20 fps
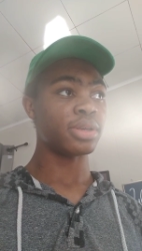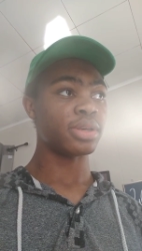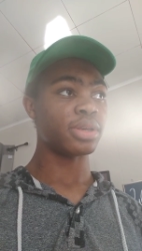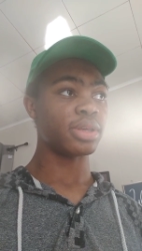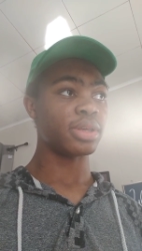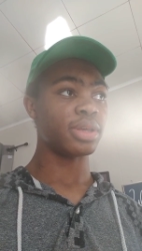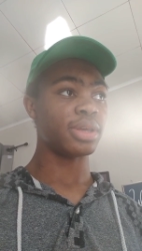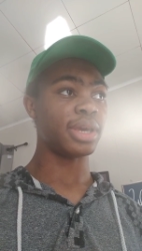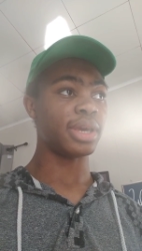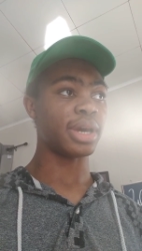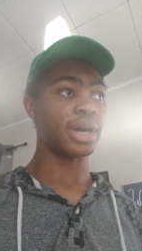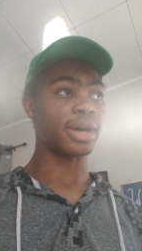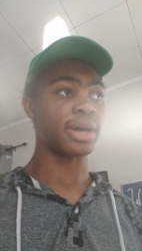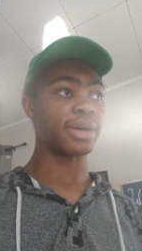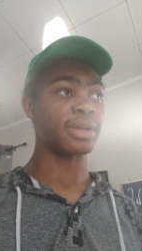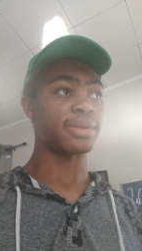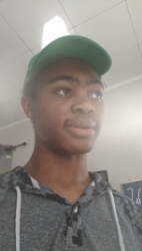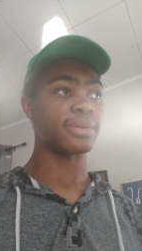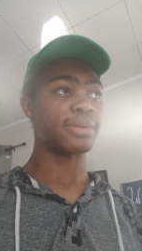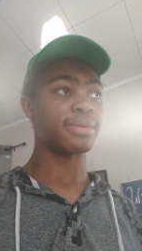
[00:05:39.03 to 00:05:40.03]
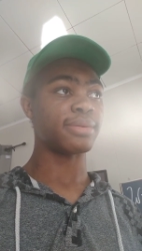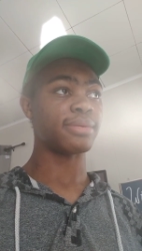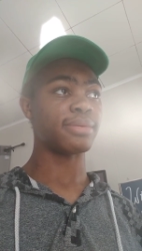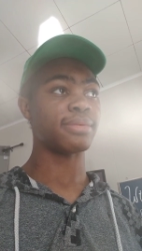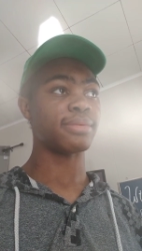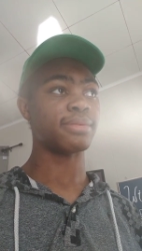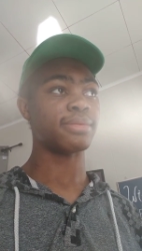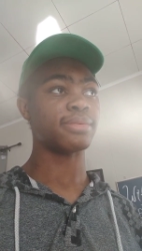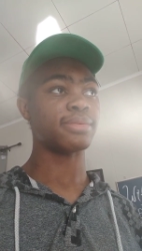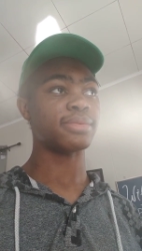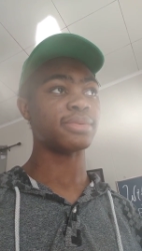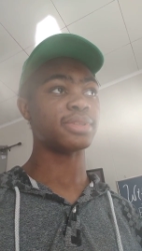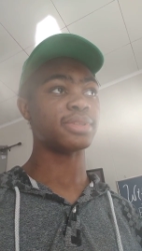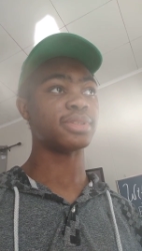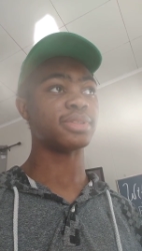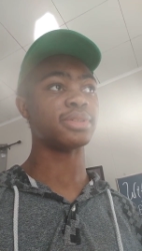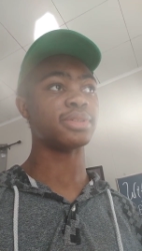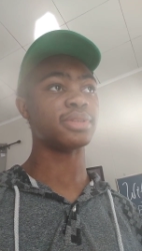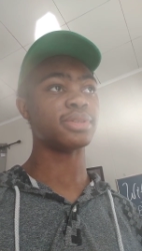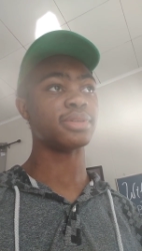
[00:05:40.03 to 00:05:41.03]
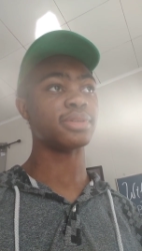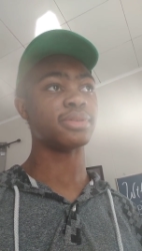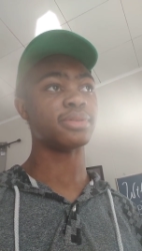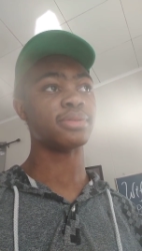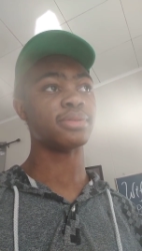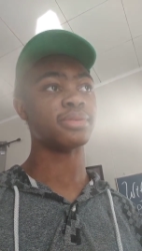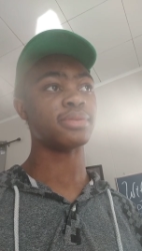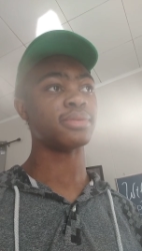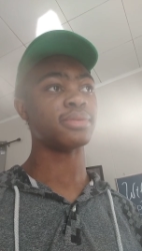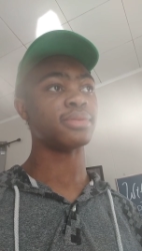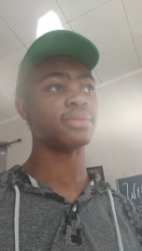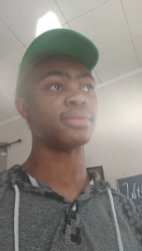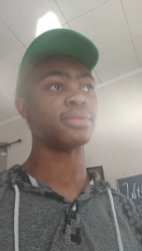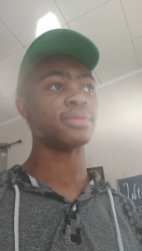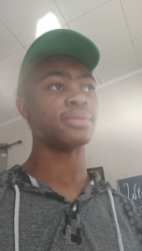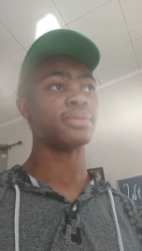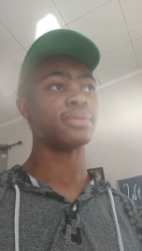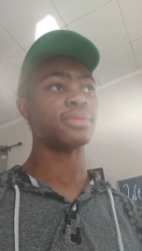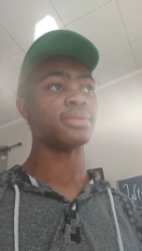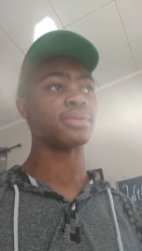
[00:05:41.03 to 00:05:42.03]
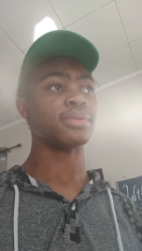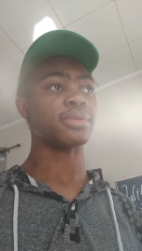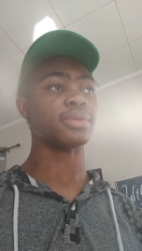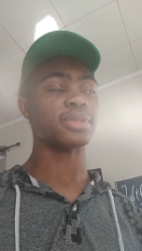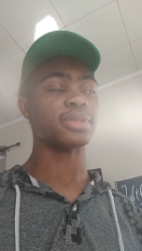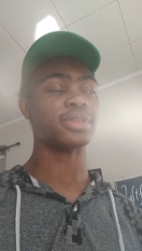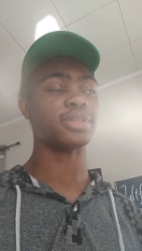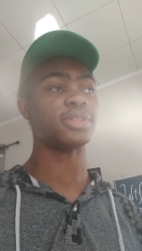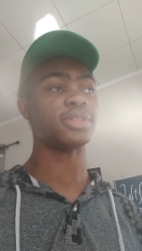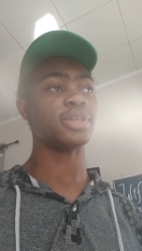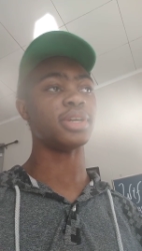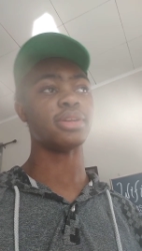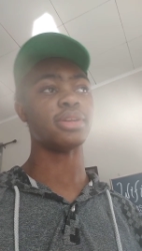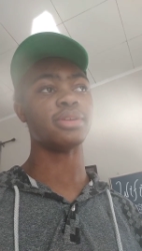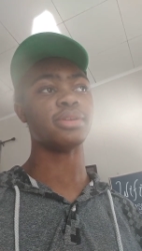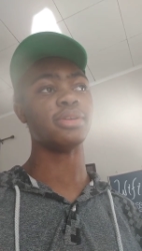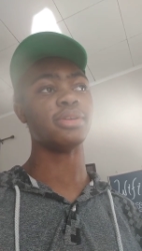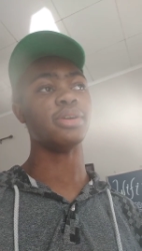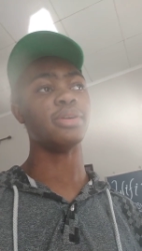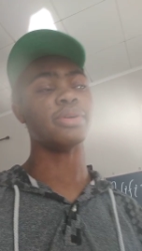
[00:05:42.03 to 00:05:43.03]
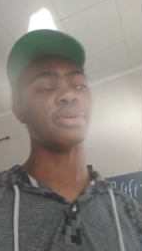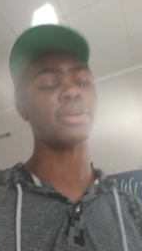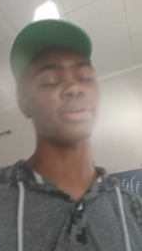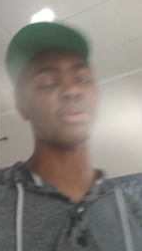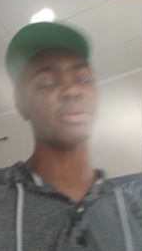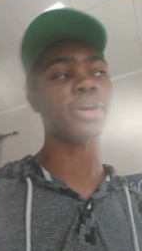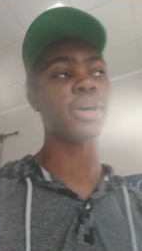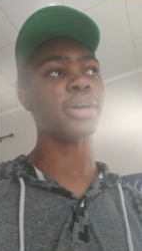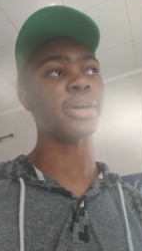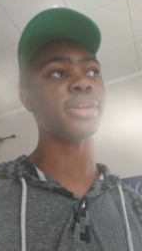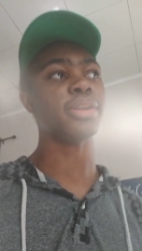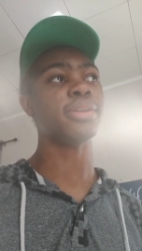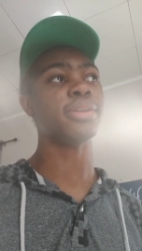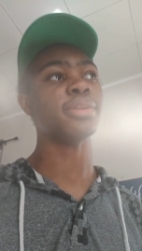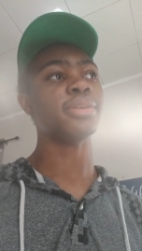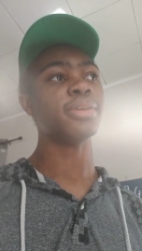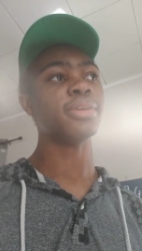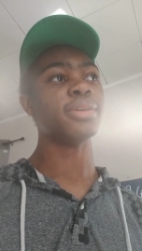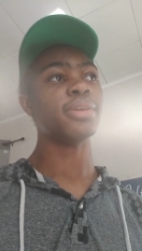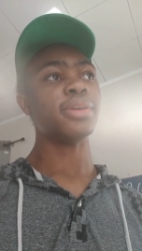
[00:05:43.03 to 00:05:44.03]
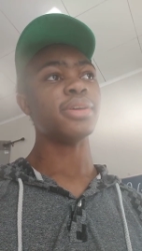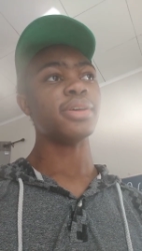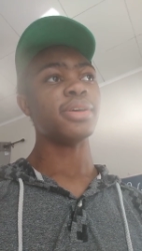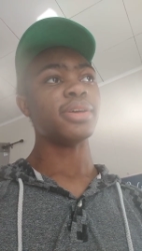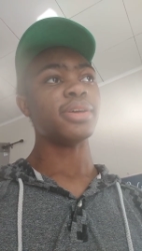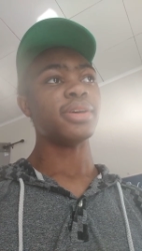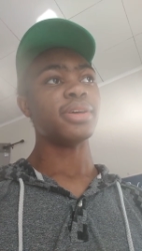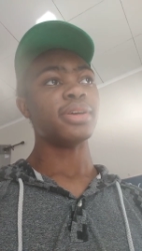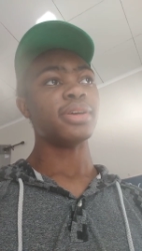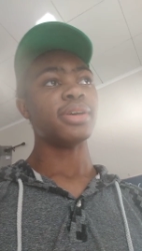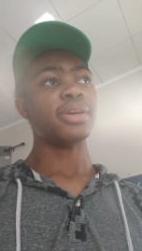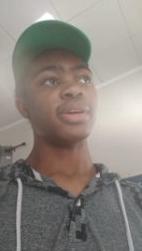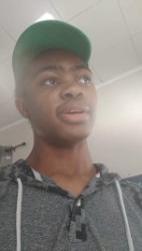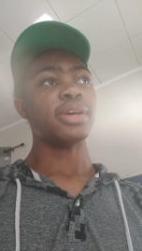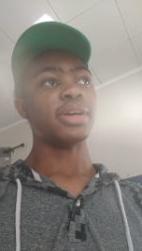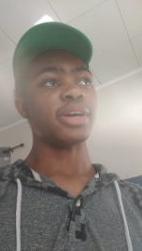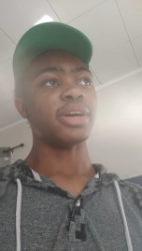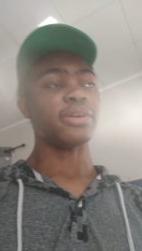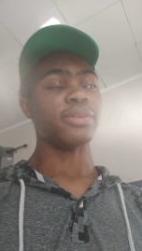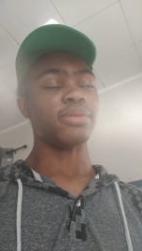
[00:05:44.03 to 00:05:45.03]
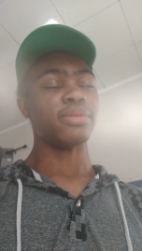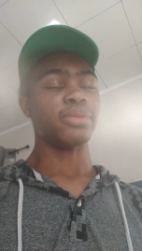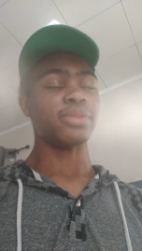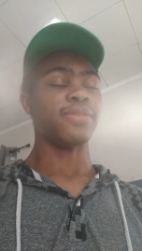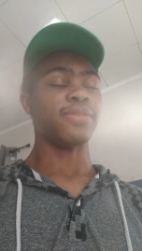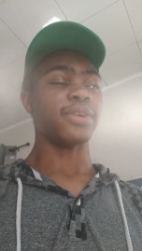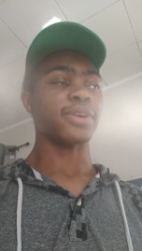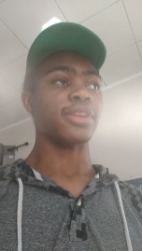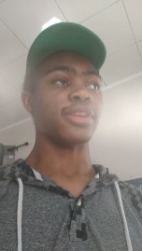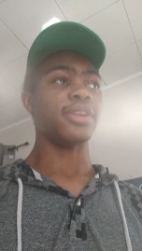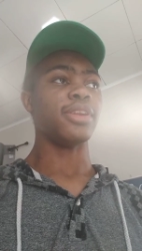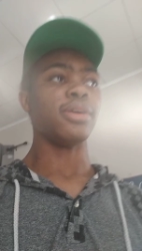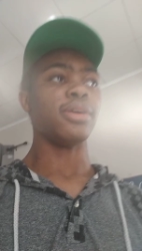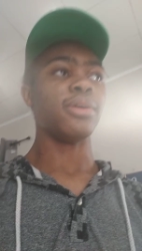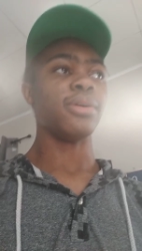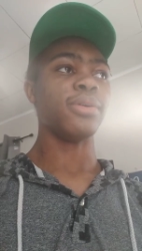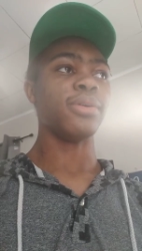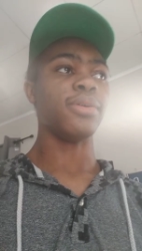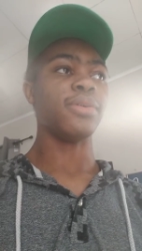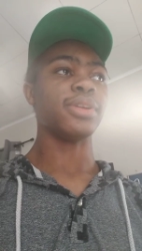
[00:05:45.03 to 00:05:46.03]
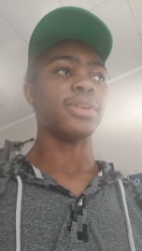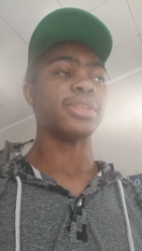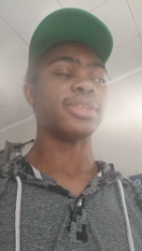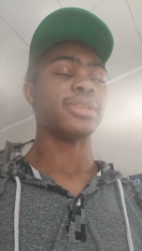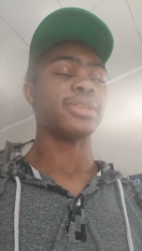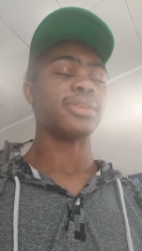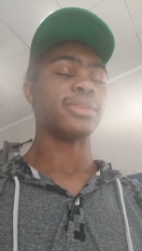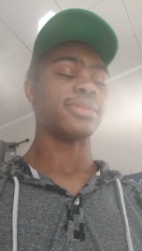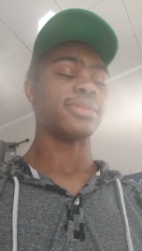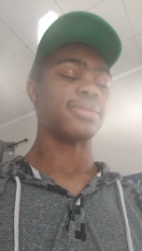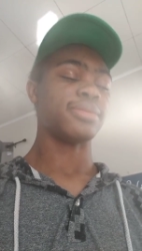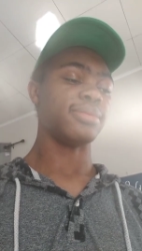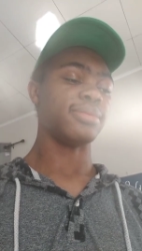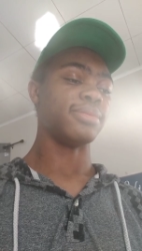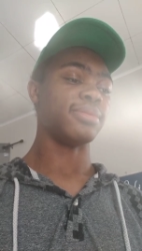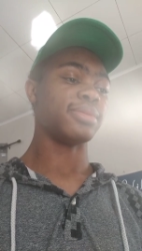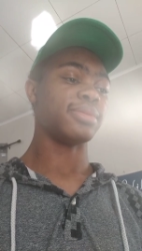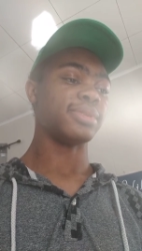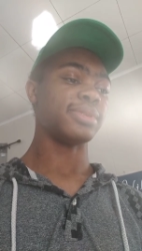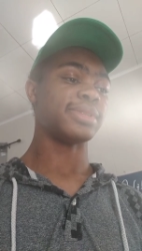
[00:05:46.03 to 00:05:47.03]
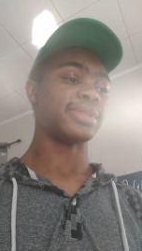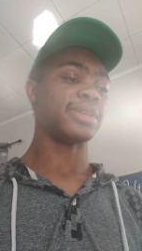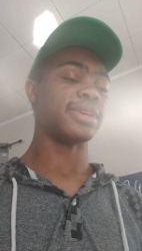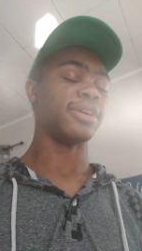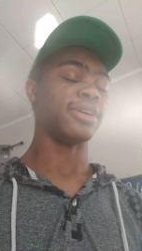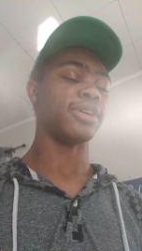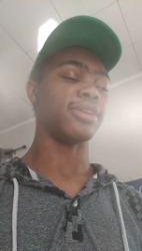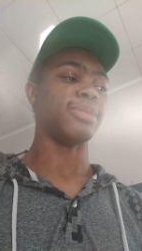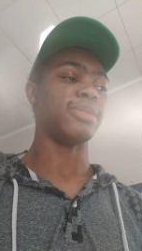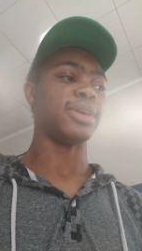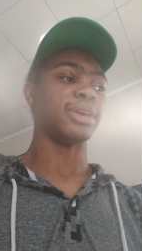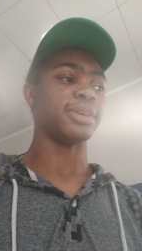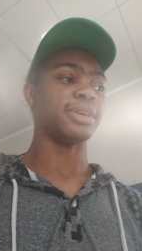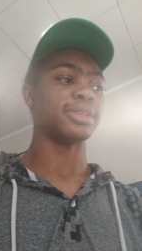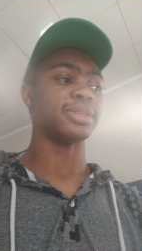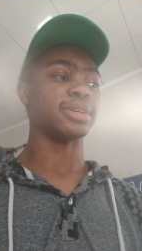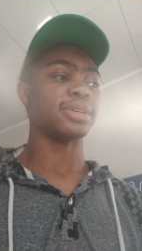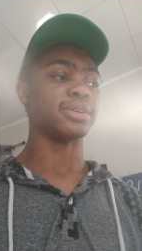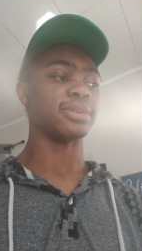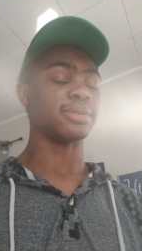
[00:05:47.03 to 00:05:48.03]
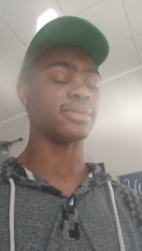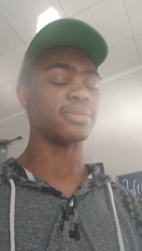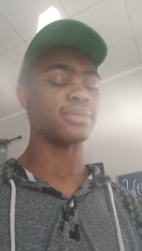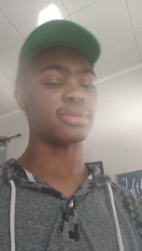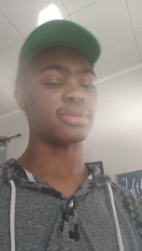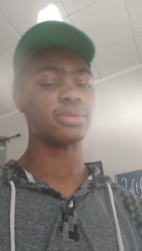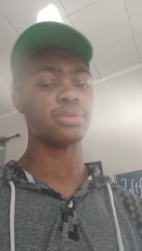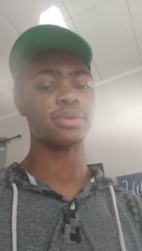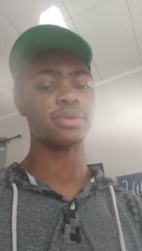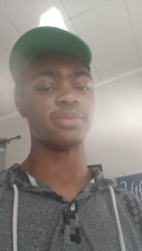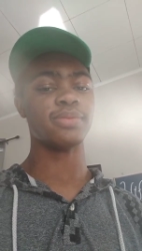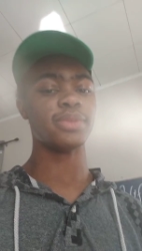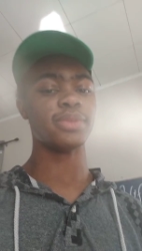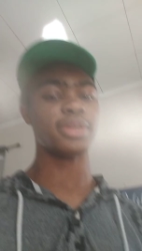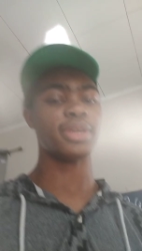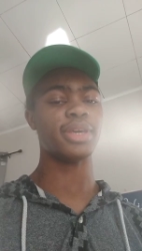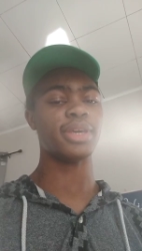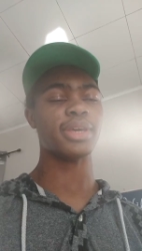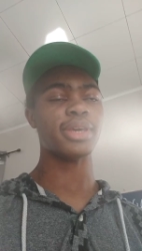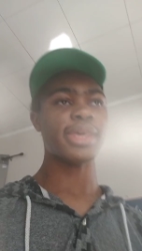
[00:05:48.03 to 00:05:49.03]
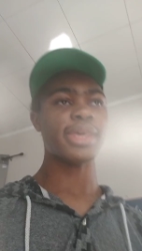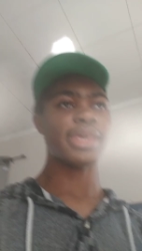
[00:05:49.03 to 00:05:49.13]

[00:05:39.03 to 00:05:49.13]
yeah, just all this shit going on. I don't know what the fuck to do. It's it's killing me. So hopefully,